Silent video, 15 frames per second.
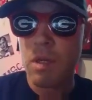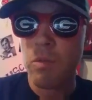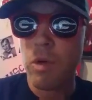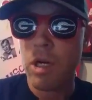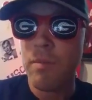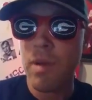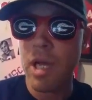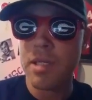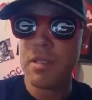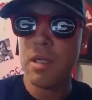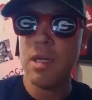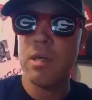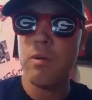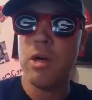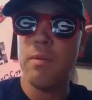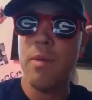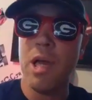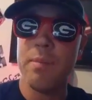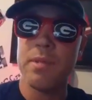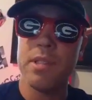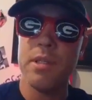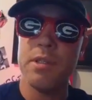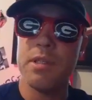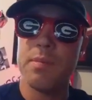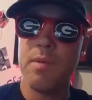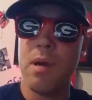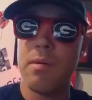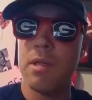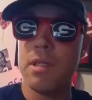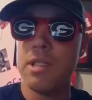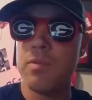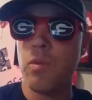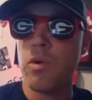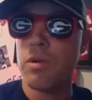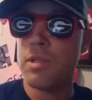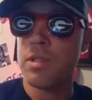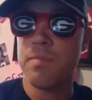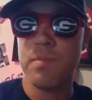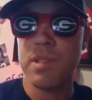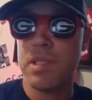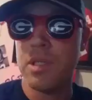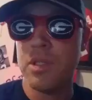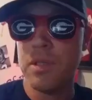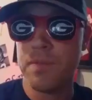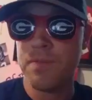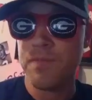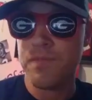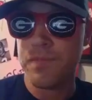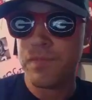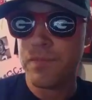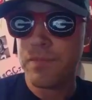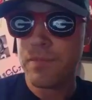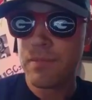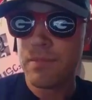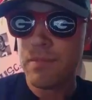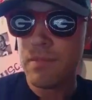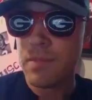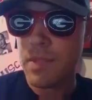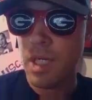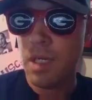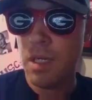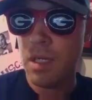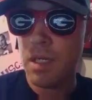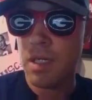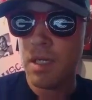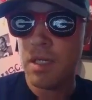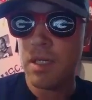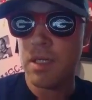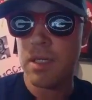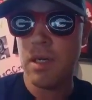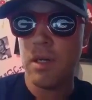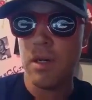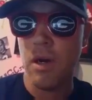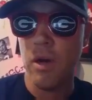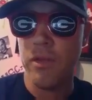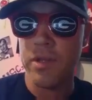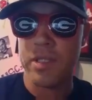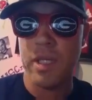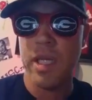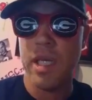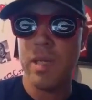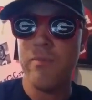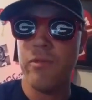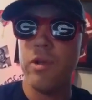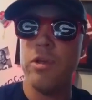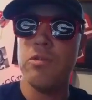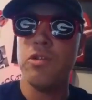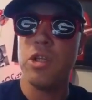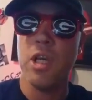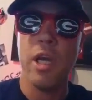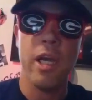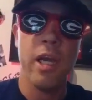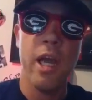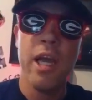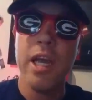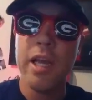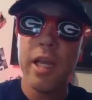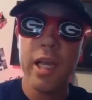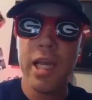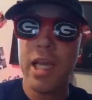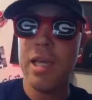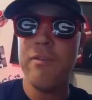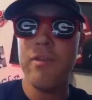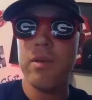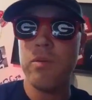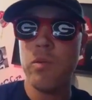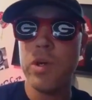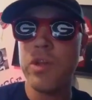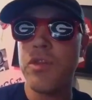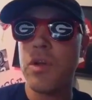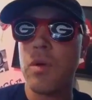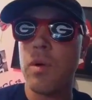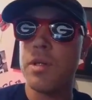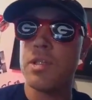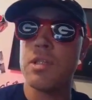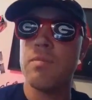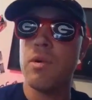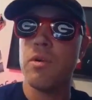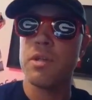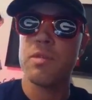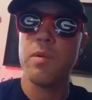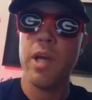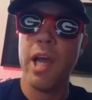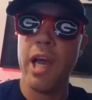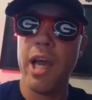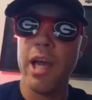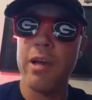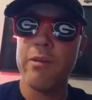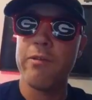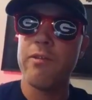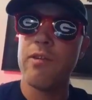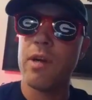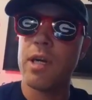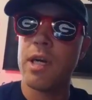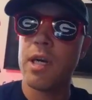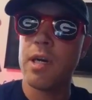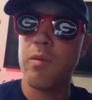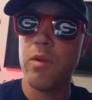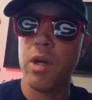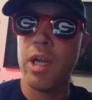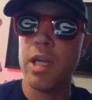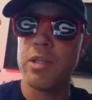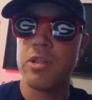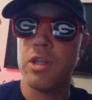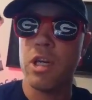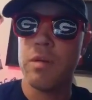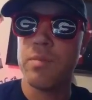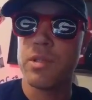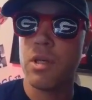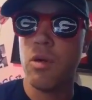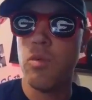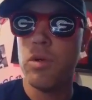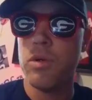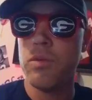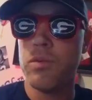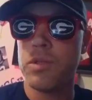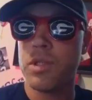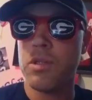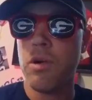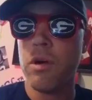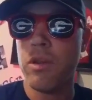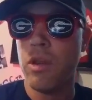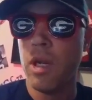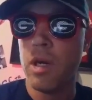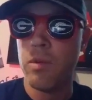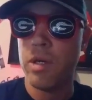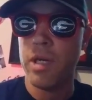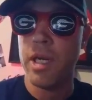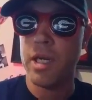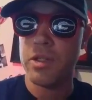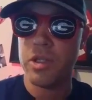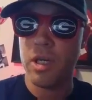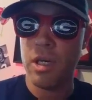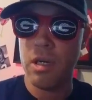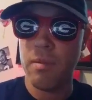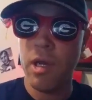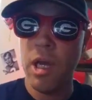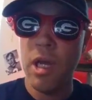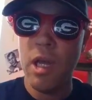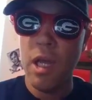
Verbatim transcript: Running back position is probably the least worrisome position on the team for UGA, even with the question marks we have with Nick Chubb. So we'll start there with Nick Chubb.